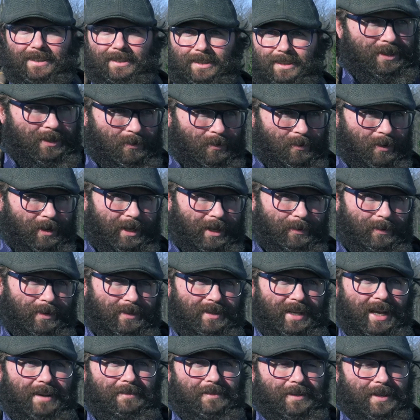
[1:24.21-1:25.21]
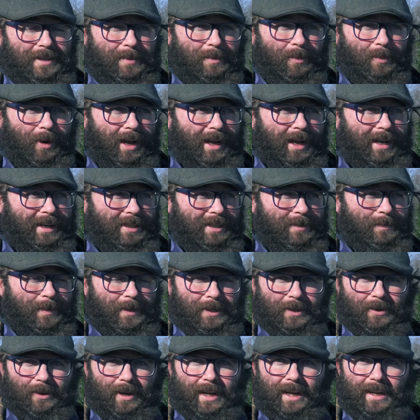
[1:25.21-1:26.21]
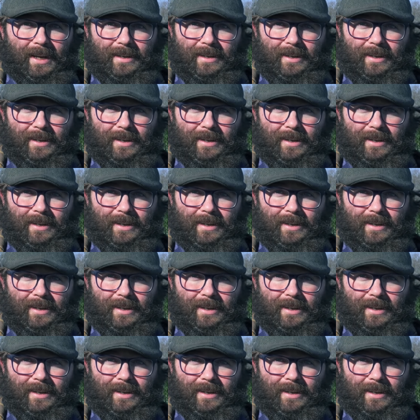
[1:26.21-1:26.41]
So working with Devin and Brian has been great.